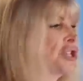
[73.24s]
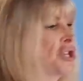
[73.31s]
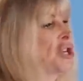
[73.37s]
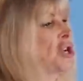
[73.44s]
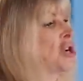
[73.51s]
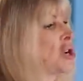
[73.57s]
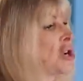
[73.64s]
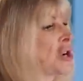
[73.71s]

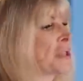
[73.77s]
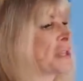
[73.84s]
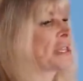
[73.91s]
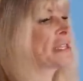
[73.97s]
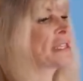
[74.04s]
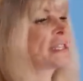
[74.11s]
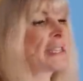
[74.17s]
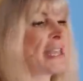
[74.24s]
took
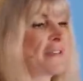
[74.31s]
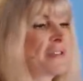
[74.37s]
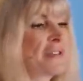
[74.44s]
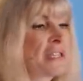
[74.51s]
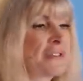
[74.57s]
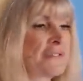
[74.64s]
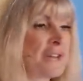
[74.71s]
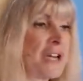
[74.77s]
these
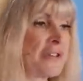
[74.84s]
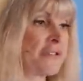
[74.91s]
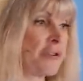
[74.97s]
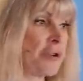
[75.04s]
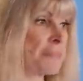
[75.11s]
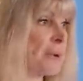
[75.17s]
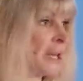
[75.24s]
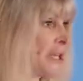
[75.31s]

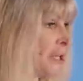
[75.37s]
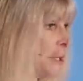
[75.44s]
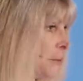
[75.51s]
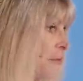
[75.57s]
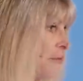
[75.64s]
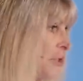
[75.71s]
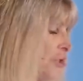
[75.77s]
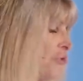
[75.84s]
75-year-old men to
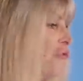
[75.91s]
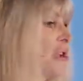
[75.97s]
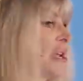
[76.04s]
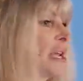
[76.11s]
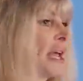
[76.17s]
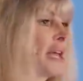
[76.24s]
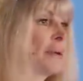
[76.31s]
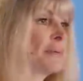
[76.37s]
a
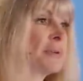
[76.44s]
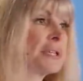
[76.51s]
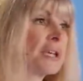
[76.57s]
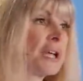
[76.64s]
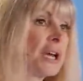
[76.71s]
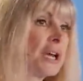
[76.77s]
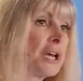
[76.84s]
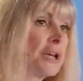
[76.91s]
retreat, and it was a
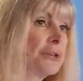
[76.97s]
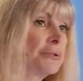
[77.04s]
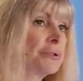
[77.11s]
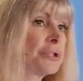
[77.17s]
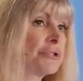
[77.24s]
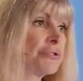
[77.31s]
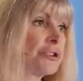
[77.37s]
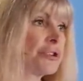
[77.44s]

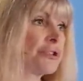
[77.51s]
closed